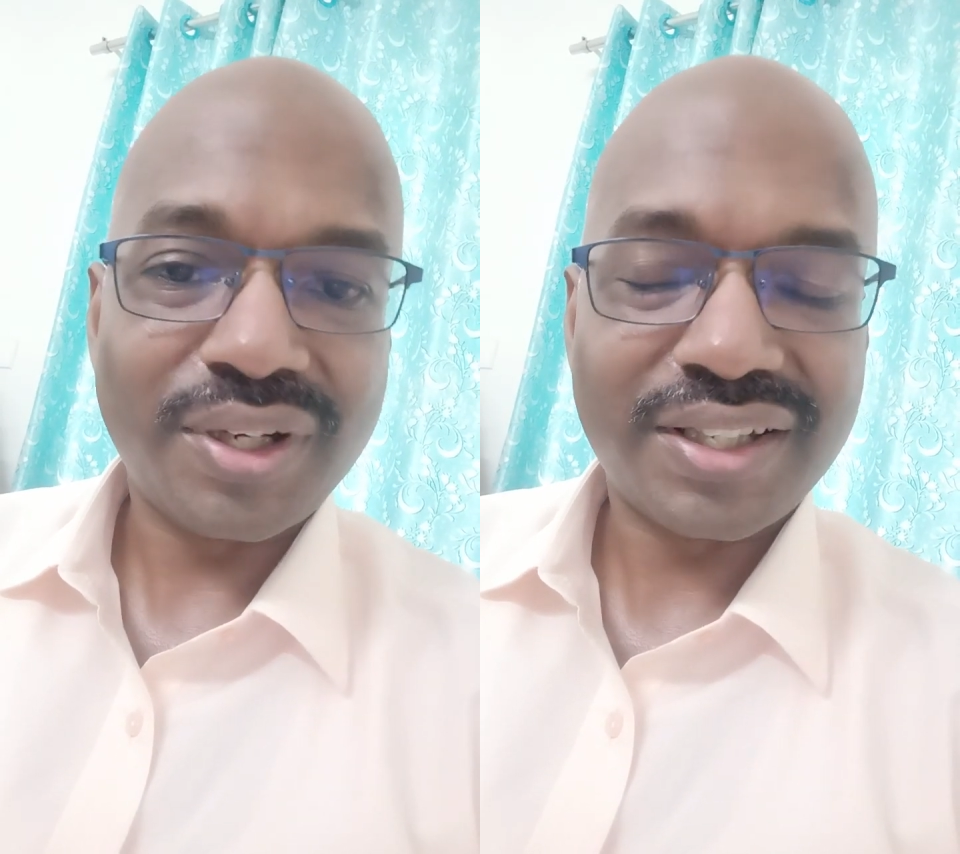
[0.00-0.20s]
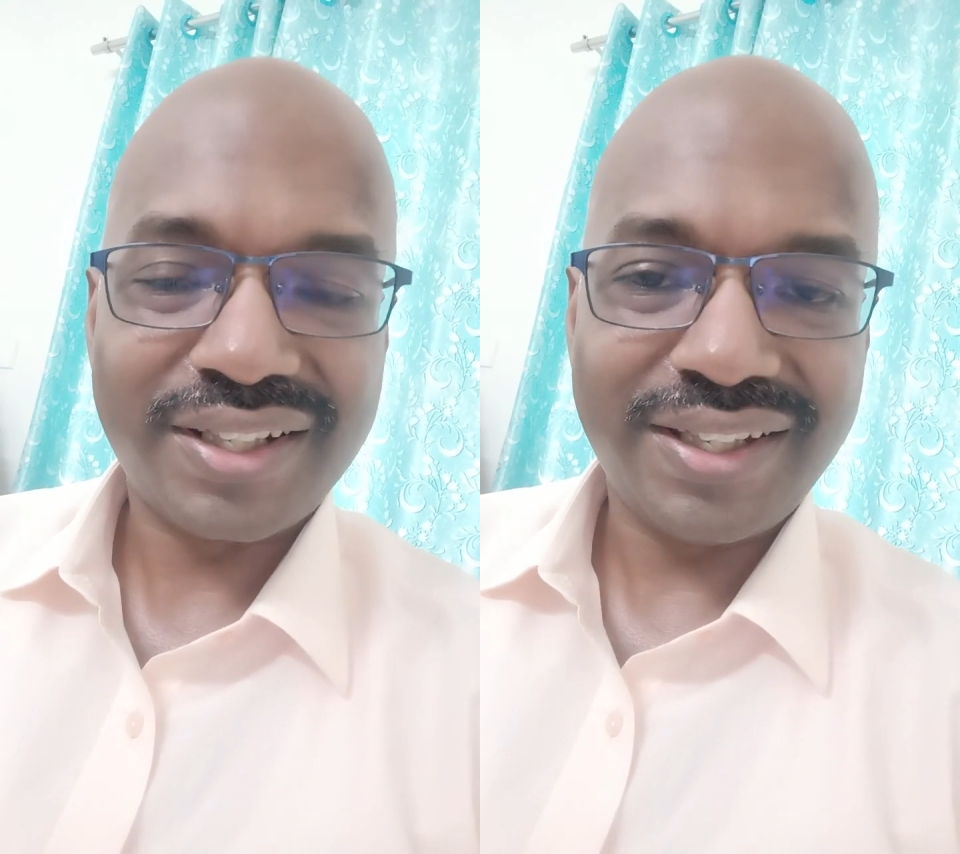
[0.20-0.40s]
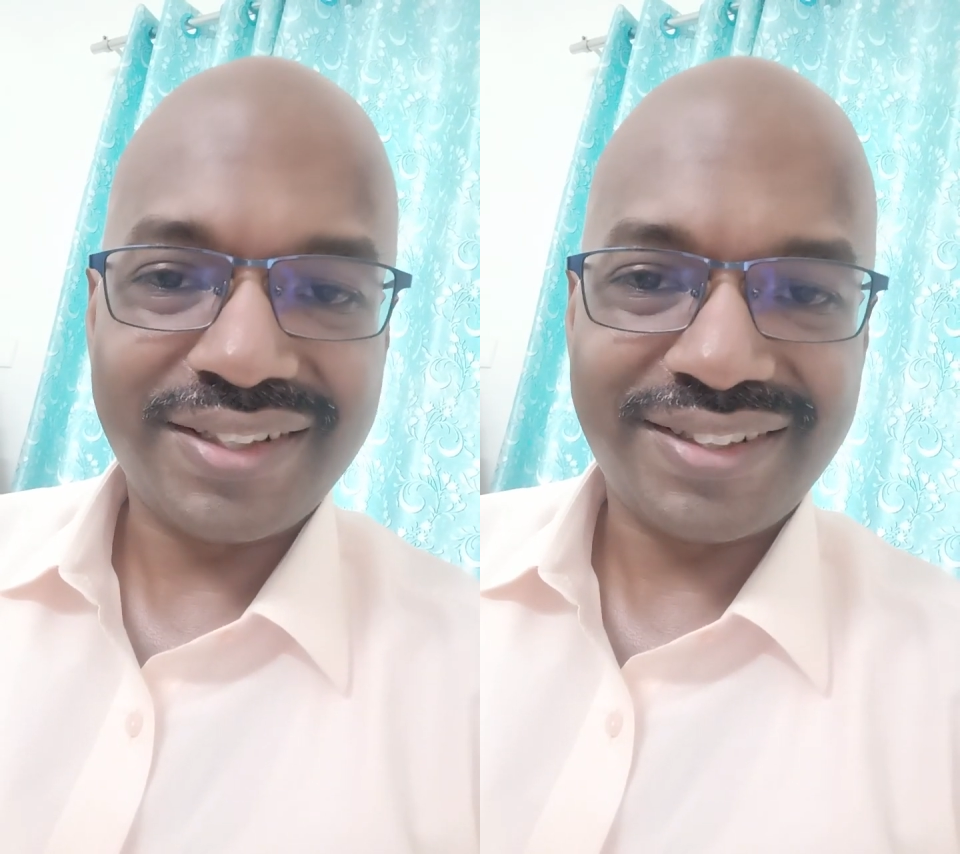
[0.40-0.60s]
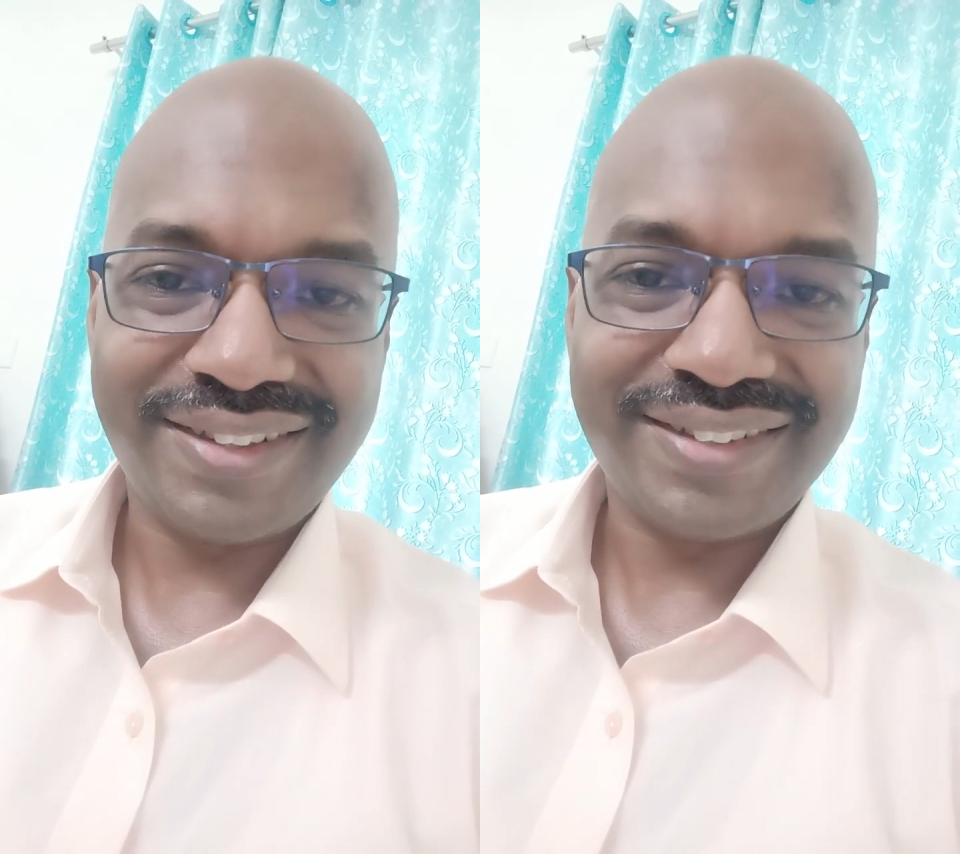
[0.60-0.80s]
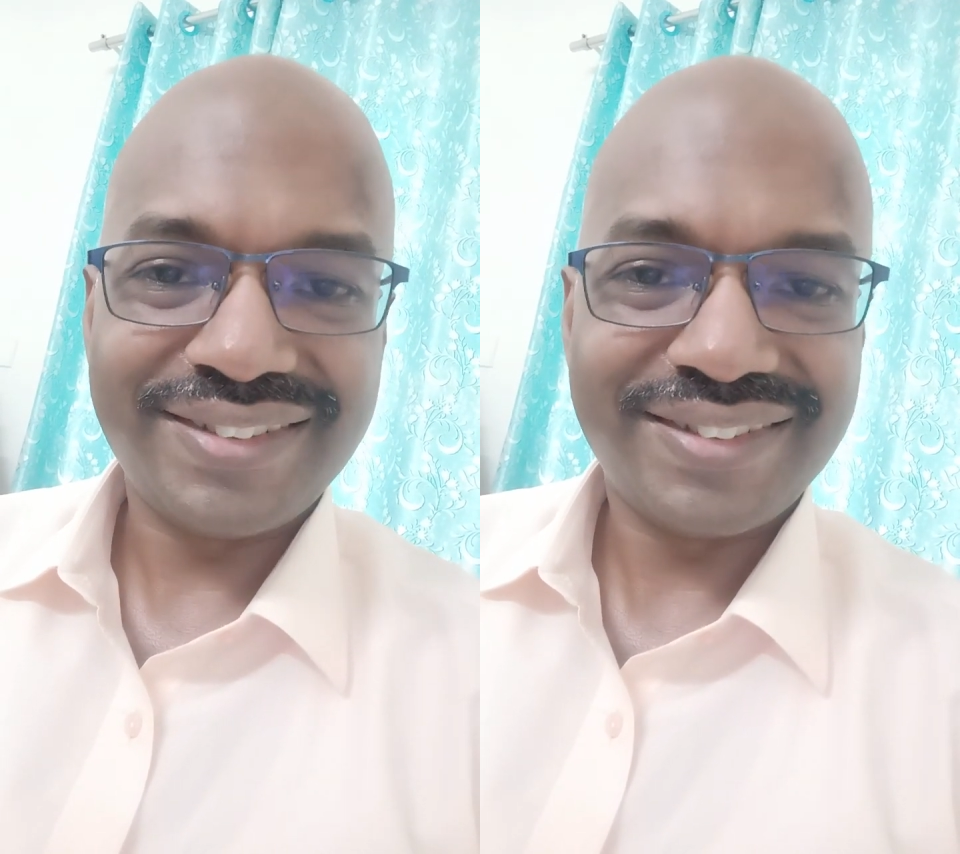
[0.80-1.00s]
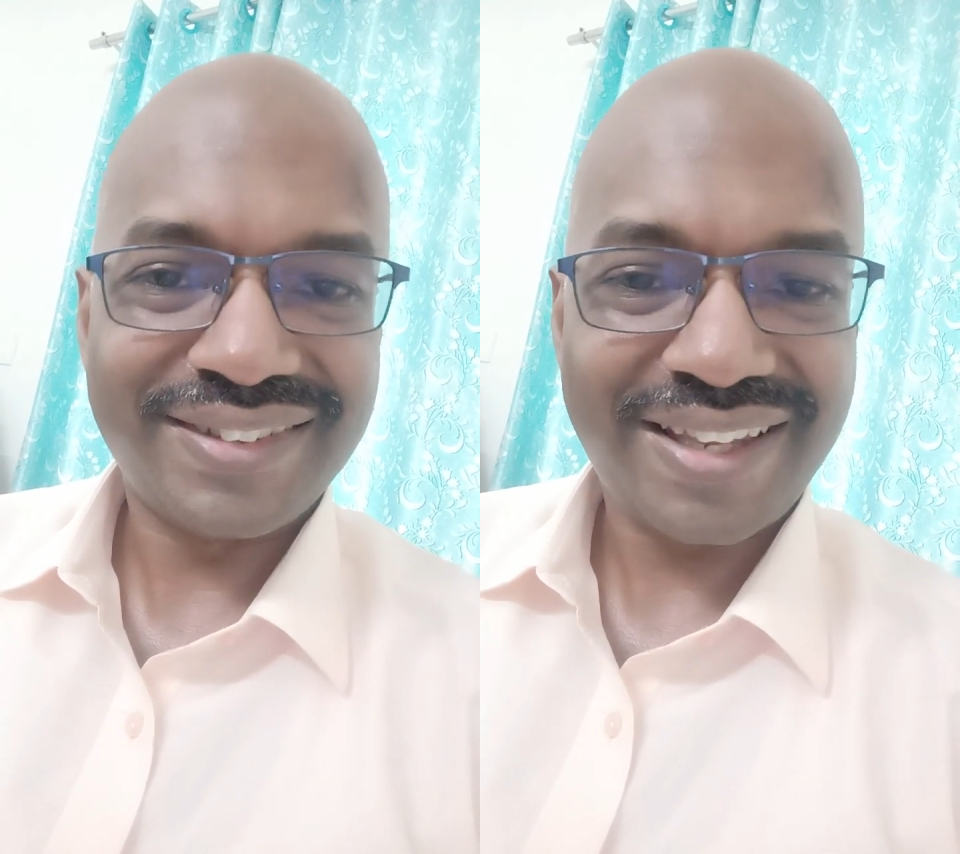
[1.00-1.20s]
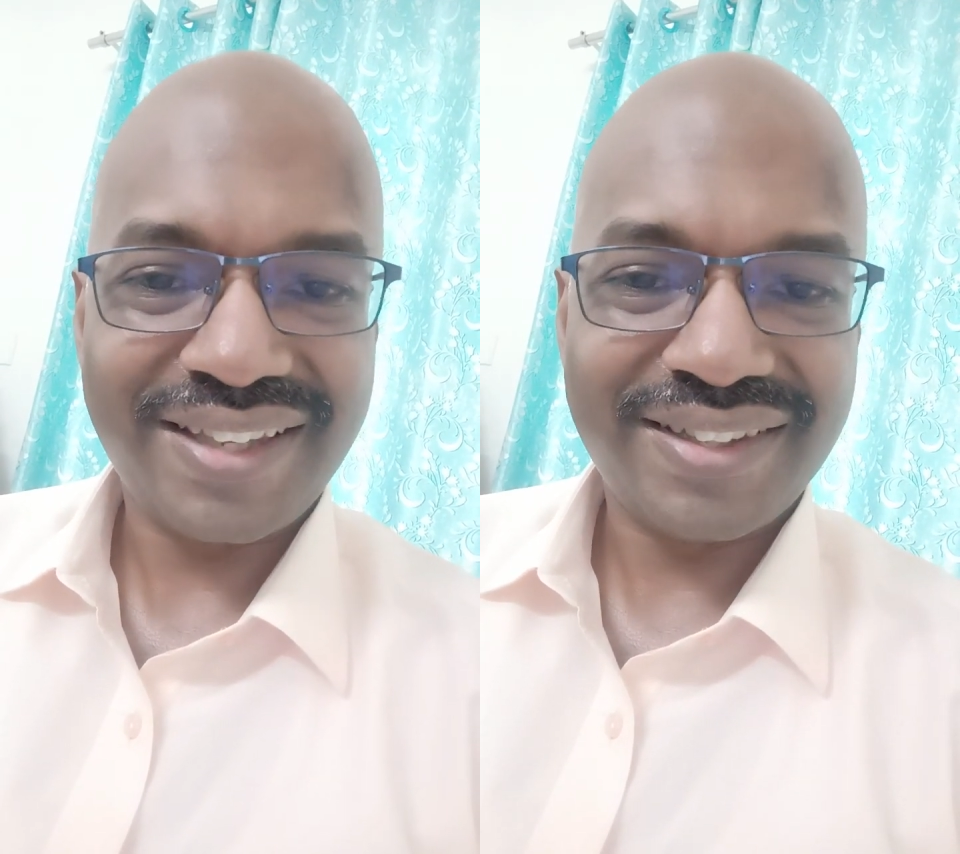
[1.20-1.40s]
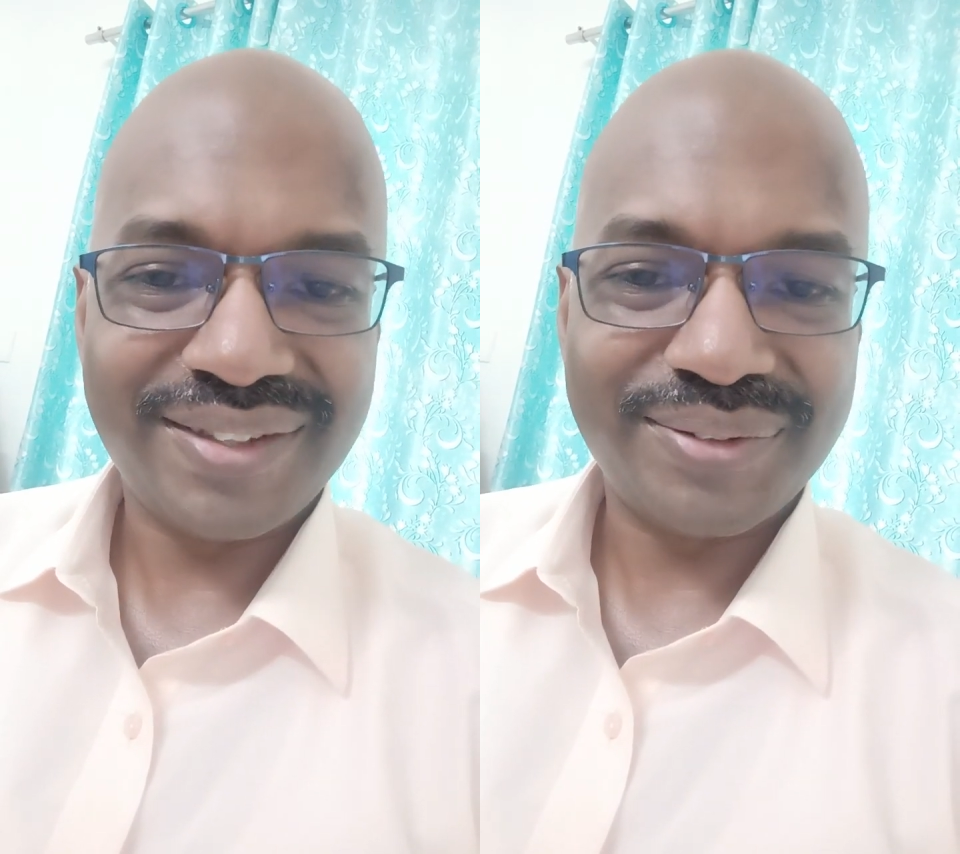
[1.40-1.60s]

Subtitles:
creating. Thank you.